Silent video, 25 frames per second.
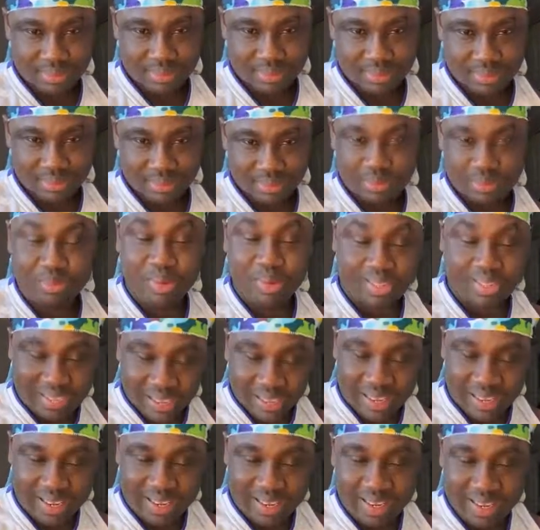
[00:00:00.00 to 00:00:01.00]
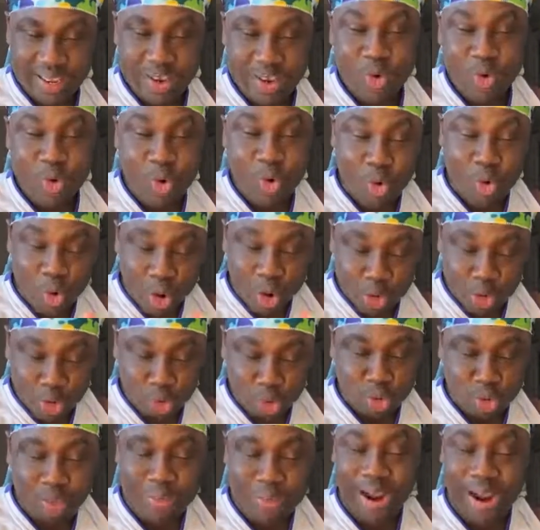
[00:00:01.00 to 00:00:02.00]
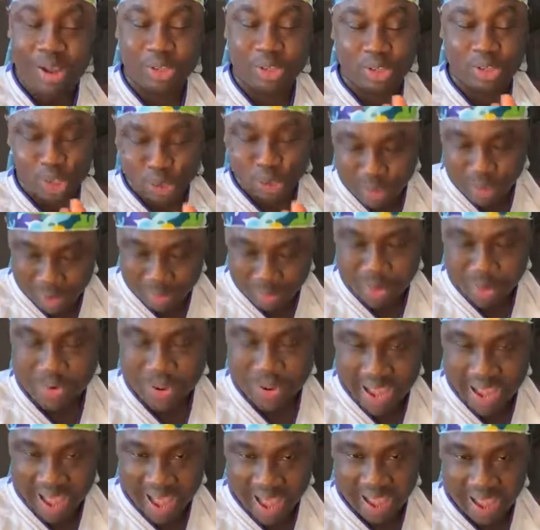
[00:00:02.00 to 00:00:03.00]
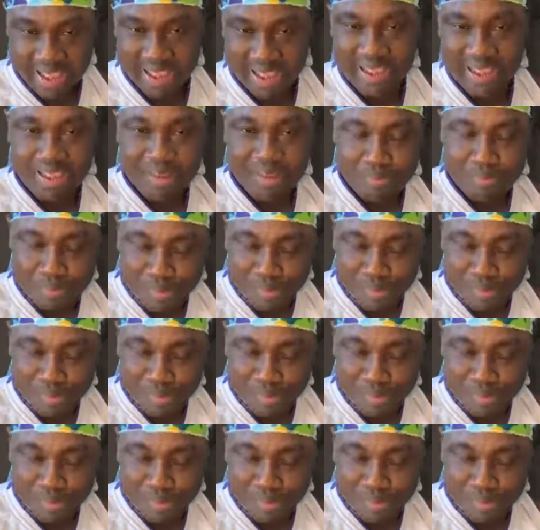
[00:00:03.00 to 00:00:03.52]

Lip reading: Me say, Oko YouTube now subscribe. We are me,